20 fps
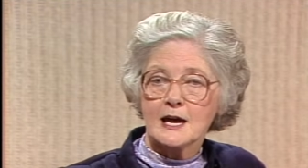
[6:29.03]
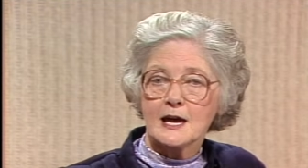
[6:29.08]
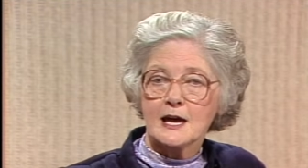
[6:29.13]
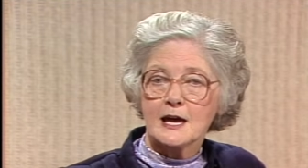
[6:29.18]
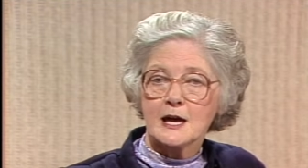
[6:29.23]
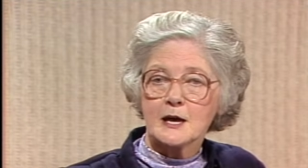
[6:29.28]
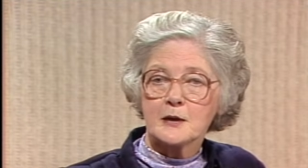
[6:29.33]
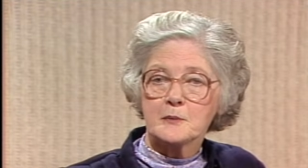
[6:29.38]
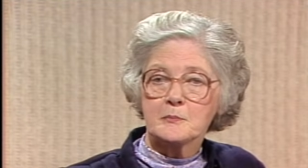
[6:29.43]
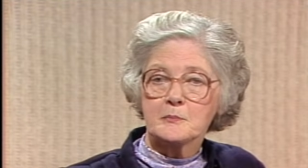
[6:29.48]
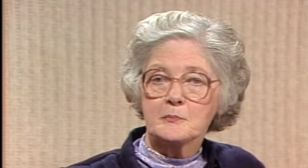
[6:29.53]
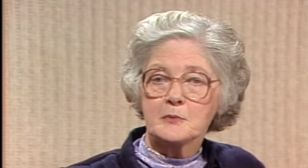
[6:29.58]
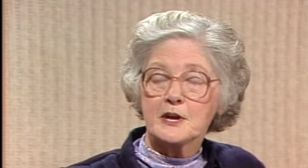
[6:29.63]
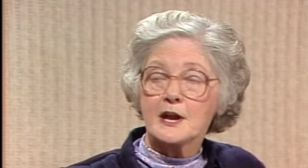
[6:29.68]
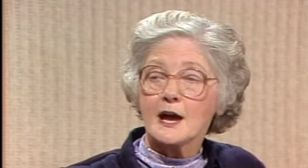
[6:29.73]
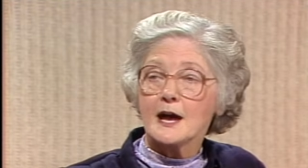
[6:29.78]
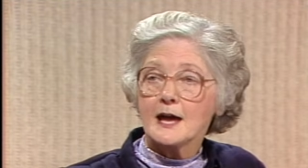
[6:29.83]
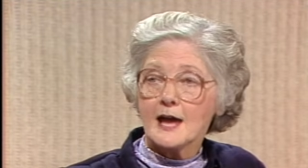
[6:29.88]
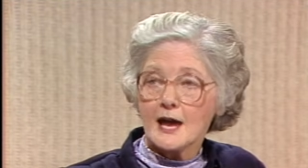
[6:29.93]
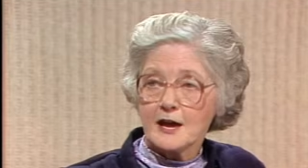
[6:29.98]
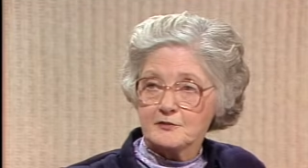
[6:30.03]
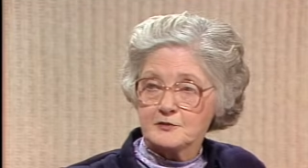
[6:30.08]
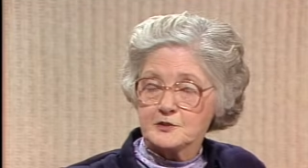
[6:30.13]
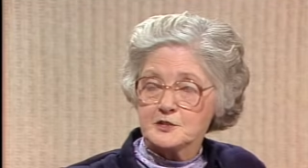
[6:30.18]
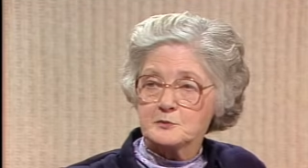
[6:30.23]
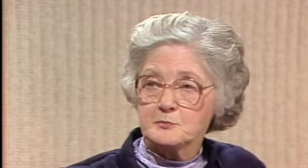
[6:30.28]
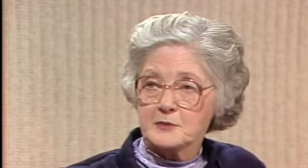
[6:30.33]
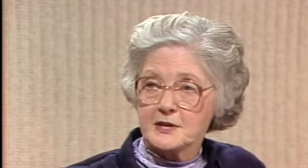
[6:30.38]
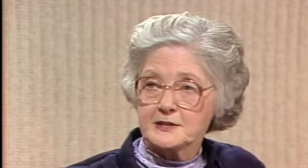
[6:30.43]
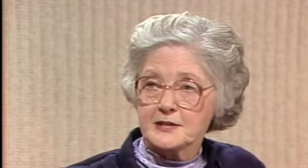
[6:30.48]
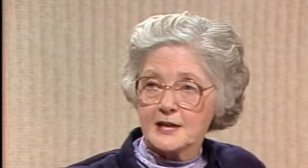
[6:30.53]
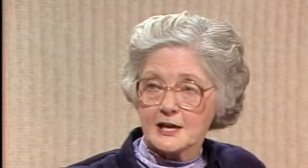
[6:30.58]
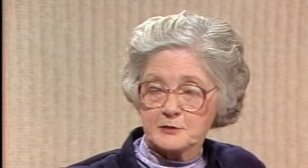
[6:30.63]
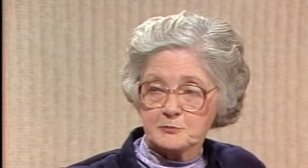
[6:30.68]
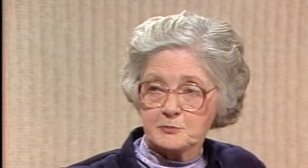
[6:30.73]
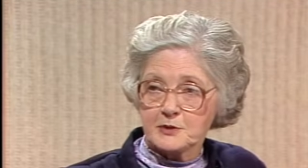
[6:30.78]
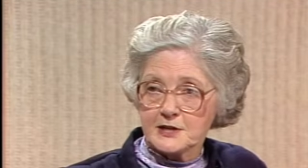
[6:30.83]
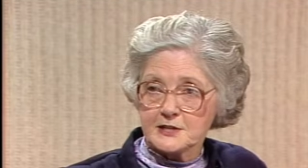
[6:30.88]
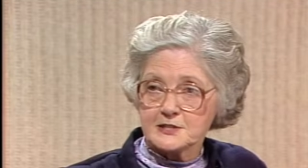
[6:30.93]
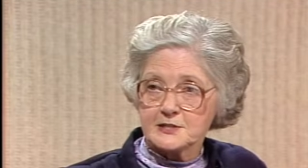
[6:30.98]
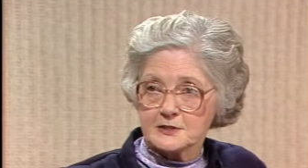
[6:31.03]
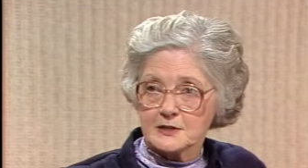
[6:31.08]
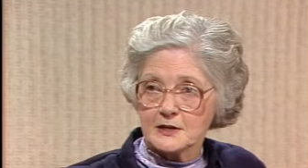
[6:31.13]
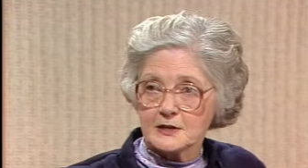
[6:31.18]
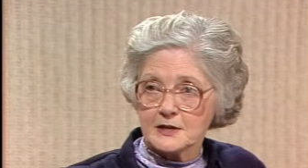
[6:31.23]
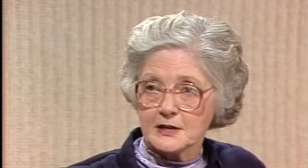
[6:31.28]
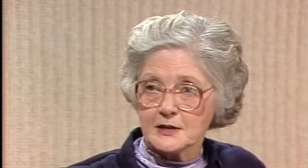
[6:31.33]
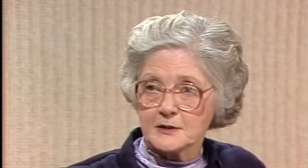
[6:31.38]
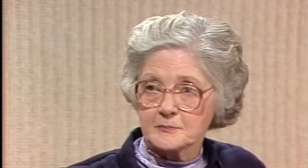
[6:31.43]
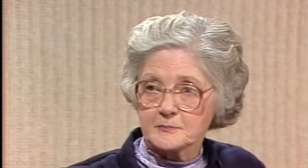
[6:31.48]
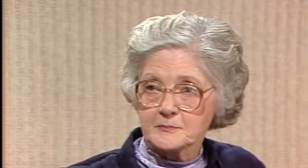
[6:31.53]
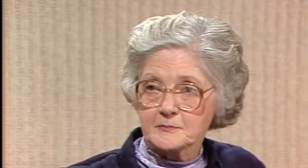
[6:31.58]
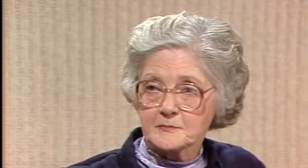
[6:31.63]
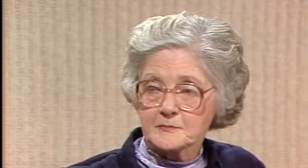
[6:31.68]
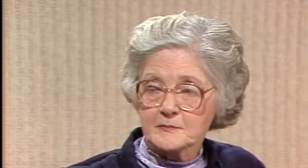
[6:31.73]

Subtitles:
but I haven't met that personally.